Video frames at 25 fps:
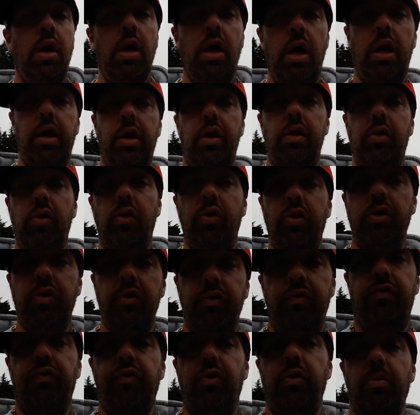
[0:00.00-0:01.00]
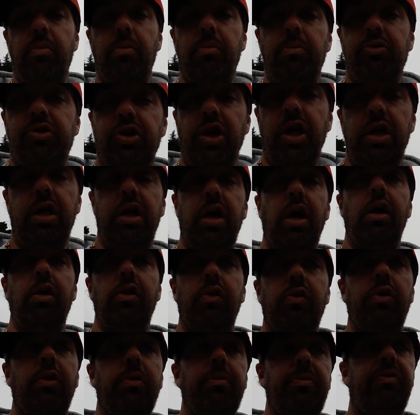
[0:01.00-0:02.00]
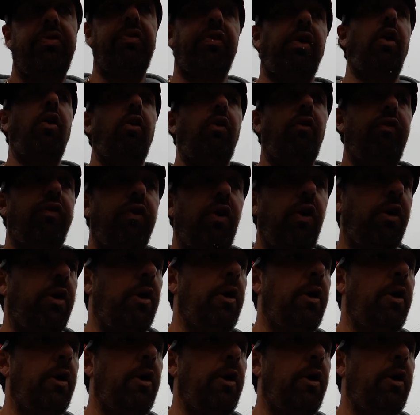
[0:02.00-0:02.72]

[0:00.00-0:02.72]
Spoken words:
and I learned it from Jay Cutler himself,